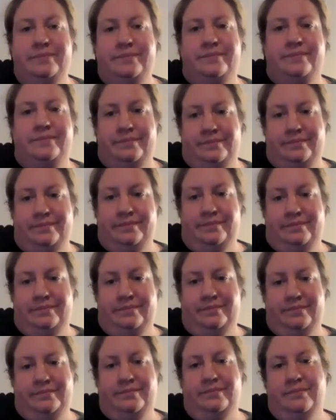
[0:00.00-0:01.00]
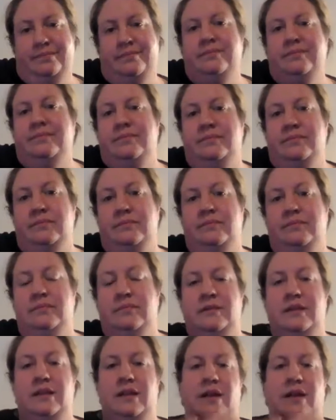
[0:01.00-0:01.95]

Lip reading: (silence)